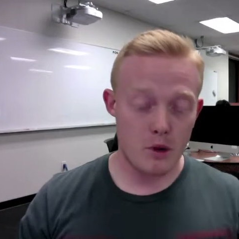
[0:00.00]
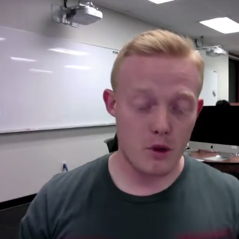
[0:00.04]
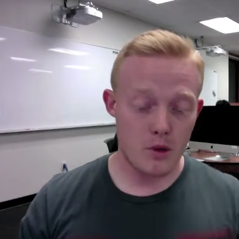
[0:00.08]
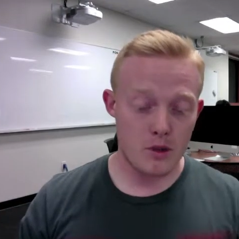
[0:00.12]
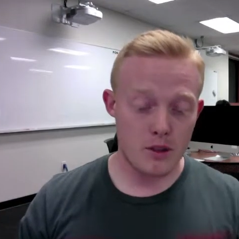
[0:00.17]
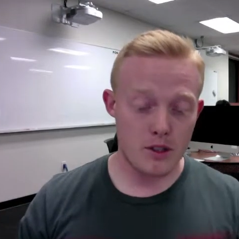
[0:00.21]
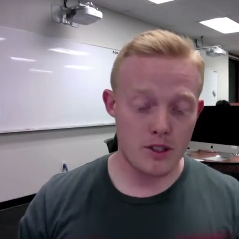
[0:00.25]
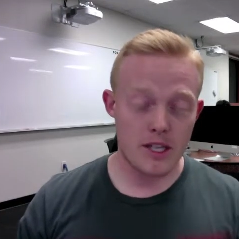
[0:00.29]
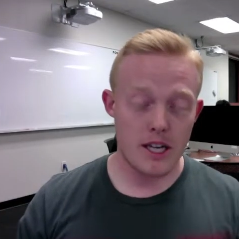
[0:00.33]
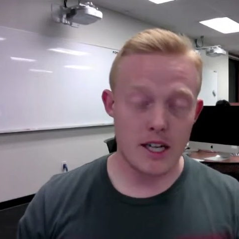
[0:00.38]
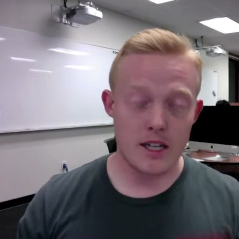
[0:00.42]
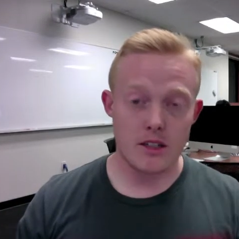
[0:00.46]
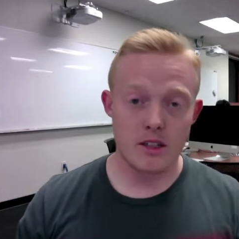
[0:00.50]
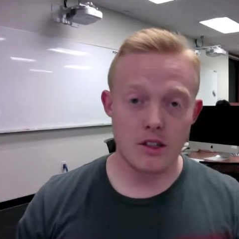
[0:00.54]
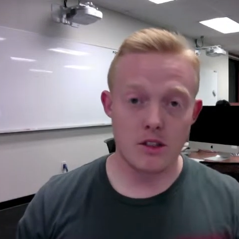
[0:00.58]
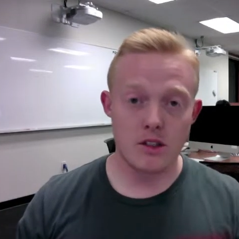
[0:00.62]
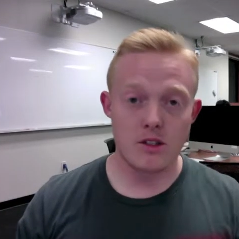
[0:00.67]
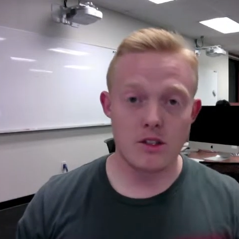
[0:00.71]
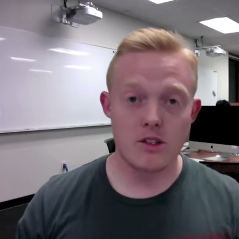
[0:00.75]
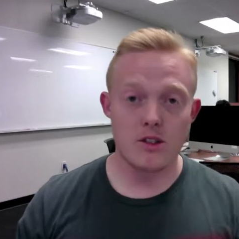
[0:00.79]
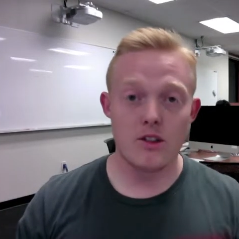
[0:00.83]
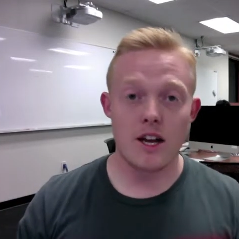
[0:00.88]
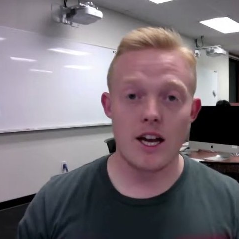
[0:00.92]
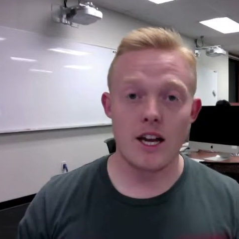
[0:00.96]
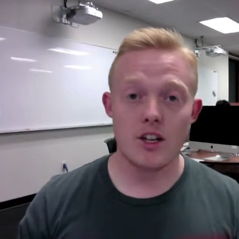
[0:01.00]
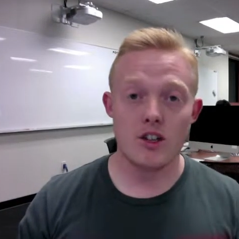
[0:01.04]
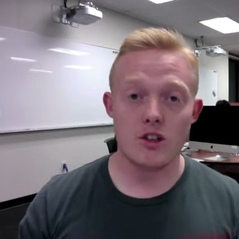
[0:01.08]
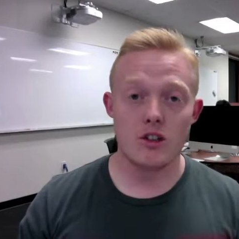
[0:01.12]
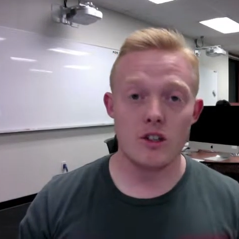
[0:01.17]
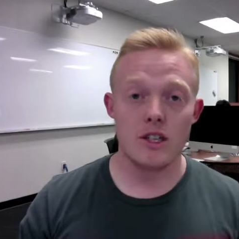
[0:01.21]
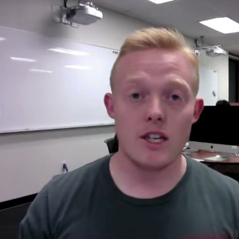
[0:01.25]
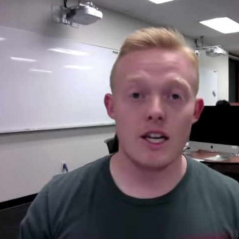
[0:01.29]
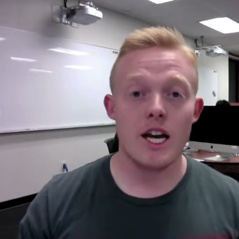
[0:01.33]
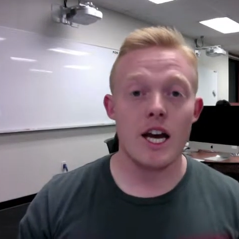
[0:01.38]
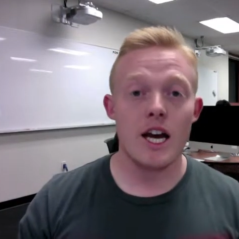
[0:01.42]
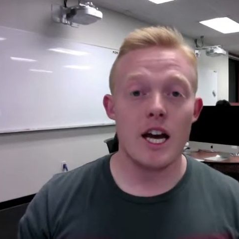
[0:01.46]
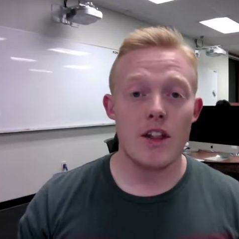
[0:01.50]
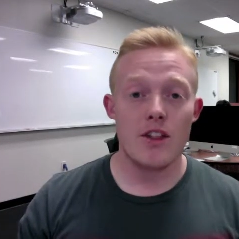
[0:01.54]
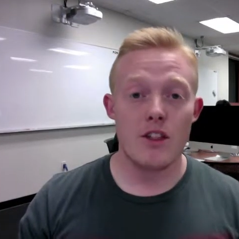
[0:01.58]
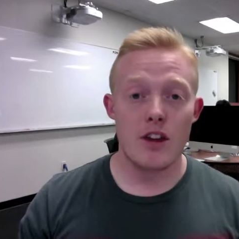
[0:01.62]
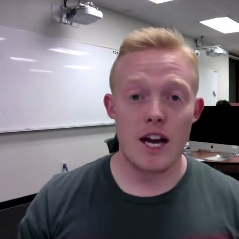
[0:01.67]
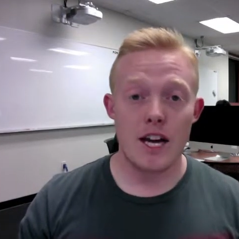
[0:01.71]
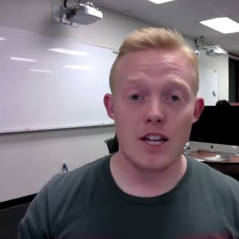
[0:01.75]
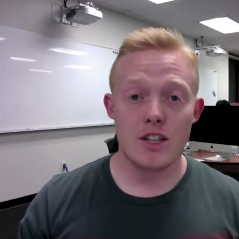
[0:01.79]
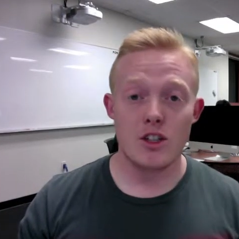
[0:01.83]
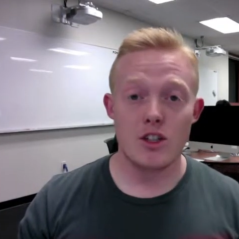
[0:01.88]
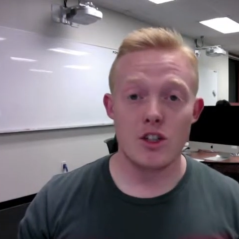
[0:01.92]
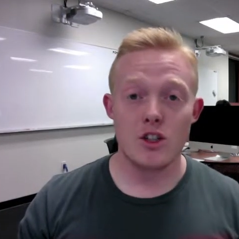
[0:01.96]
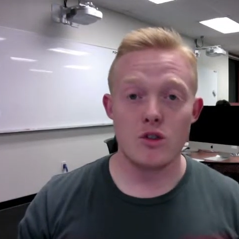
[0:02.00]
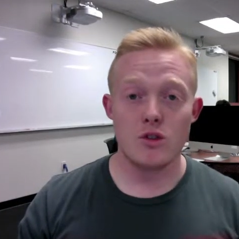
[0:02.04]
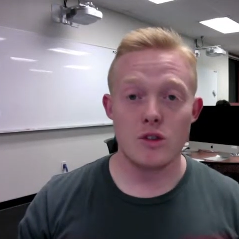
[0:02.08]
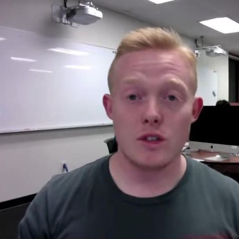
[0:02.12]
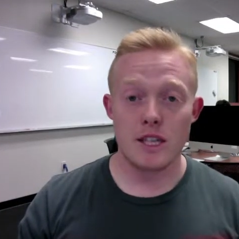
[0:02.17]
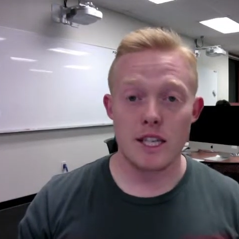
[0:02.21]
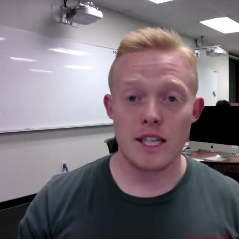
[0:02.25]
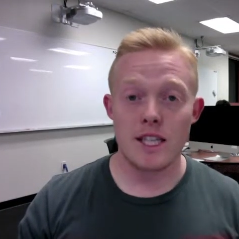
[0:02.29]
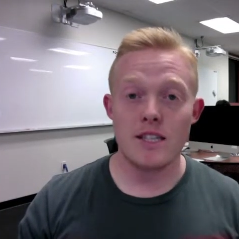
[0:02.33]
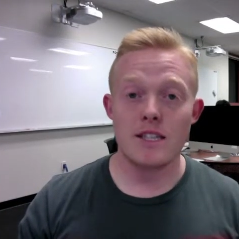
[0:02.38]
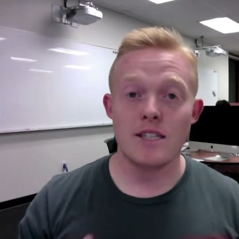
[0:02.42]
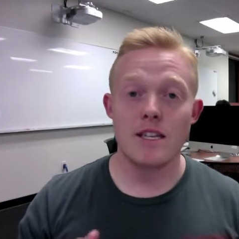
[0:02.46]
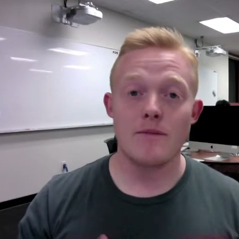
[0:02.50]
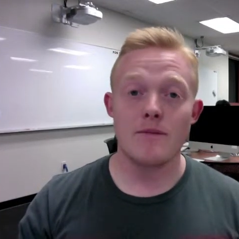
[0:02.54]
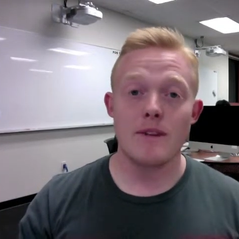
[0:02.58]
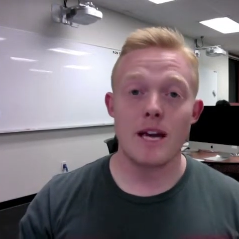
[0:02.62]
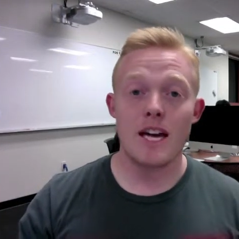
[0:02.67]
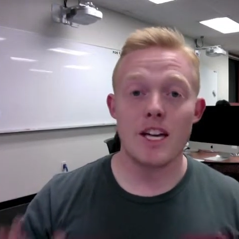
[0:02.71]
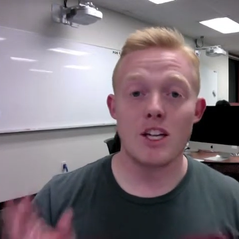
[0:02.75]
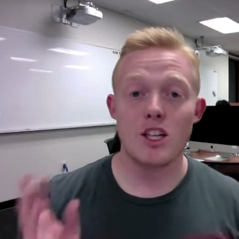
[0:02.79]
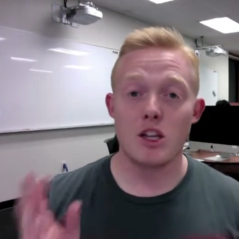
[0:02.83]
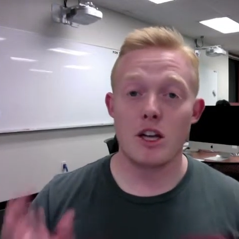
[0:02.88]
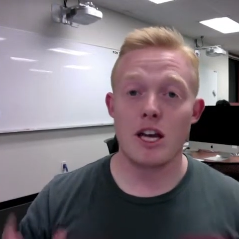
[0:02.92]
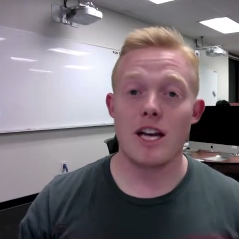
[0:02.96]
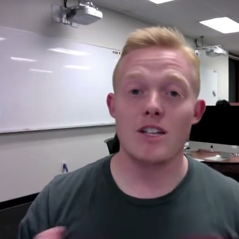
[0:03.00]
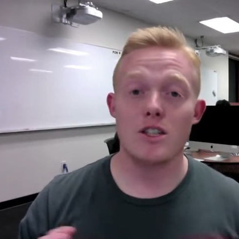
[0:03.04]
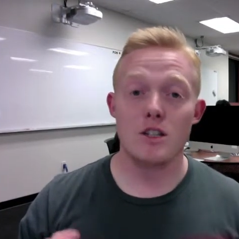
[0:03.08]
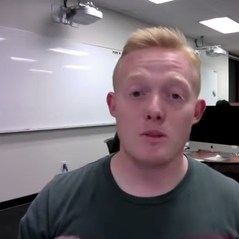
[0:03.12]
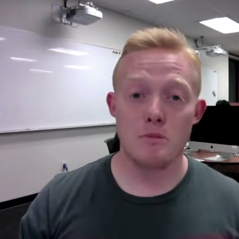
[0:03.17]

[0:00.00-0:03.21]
sectors, so that actually it has to use an enzyme that actually has